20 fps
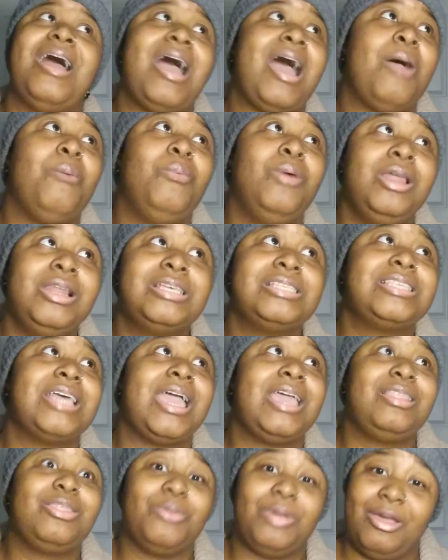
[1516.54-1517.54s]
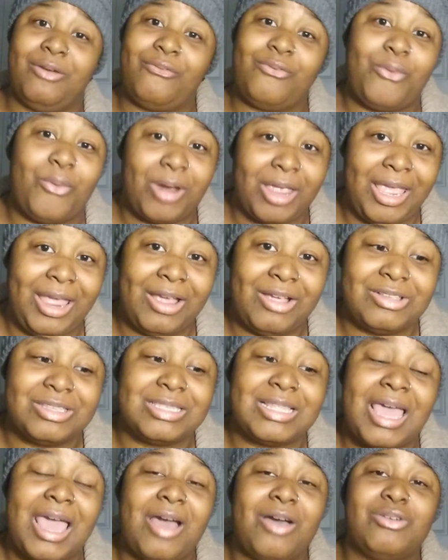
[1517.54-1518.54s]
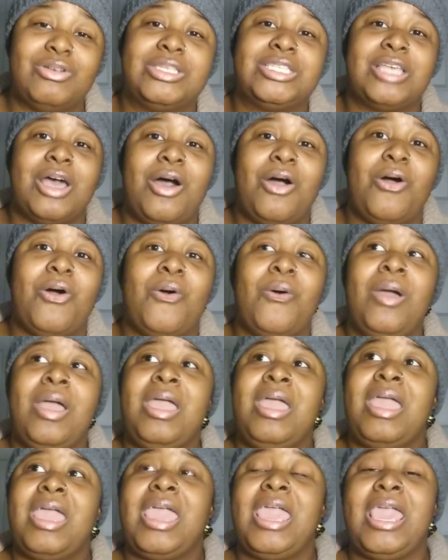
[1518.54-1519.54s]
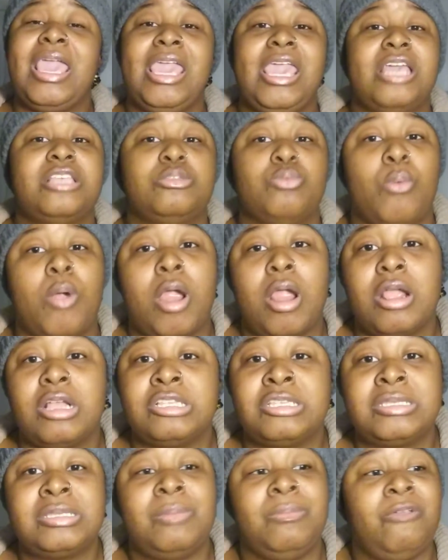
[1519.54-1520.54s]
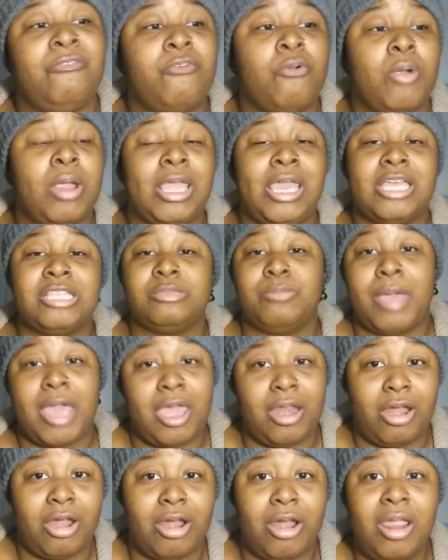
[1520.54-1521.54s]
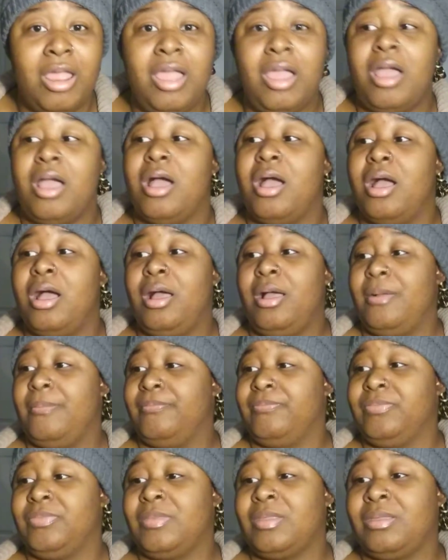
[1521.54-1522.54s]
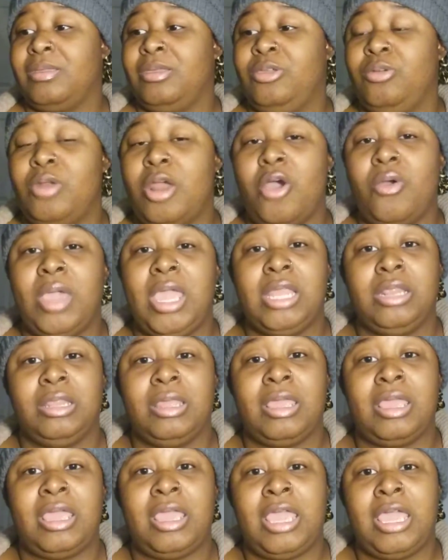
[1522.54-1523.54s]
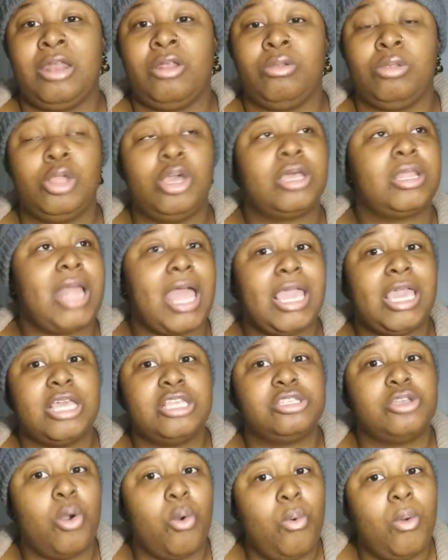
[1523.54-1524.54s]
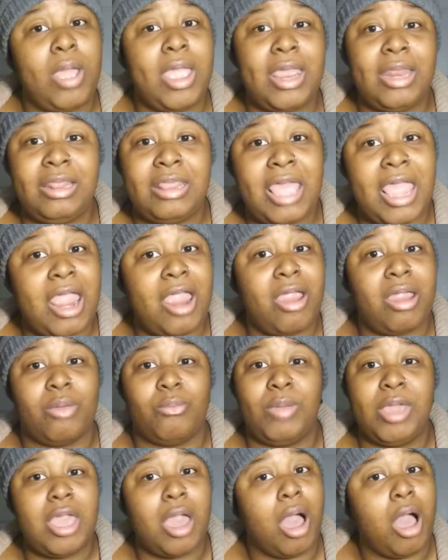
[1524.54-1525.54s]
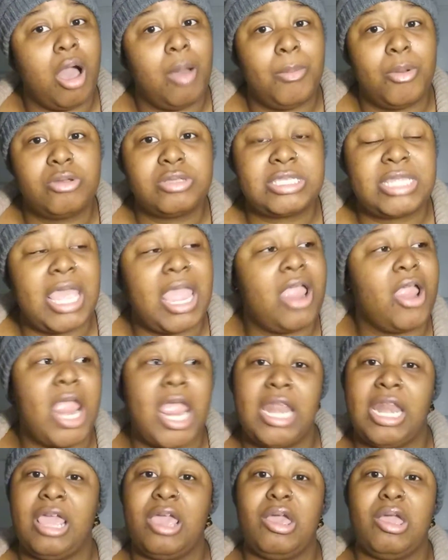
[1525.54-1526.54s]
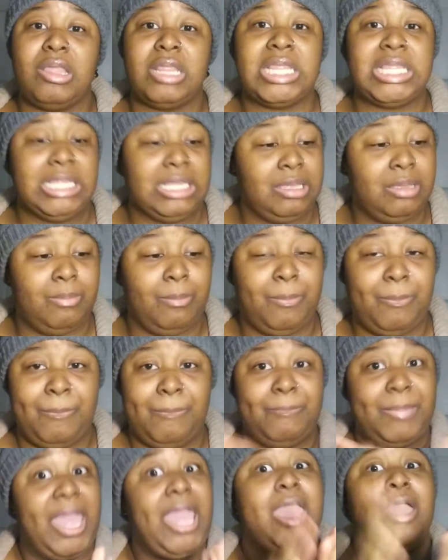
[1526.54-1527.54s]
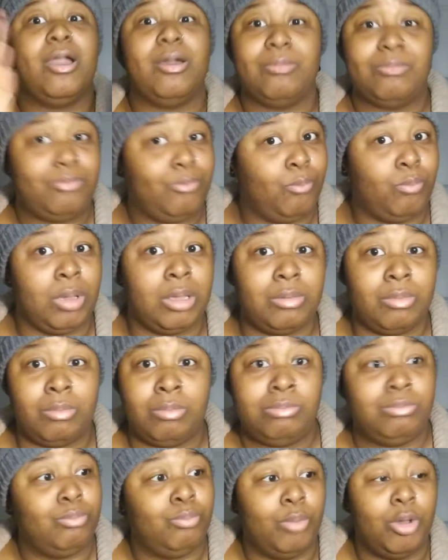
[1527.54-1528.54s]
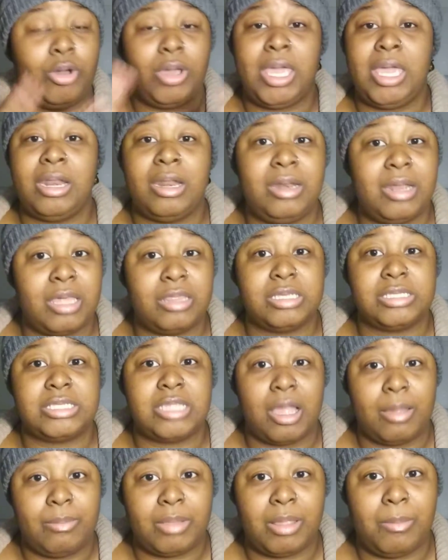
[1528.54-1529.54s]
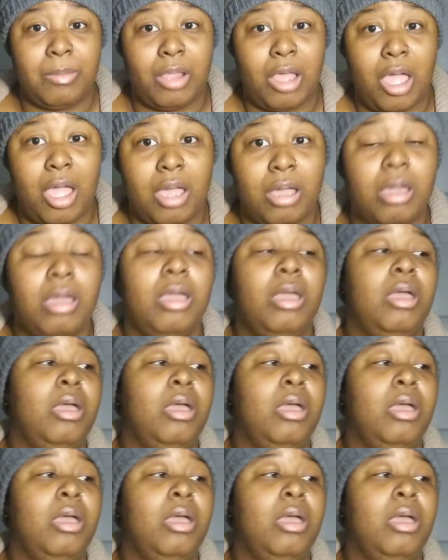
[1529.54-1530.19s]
I want to say 3 or 4 years now. So it gets worse before it gets better. You know, it'll look like it's going there and we almost there, and then bam, we'll hit another stumbling block.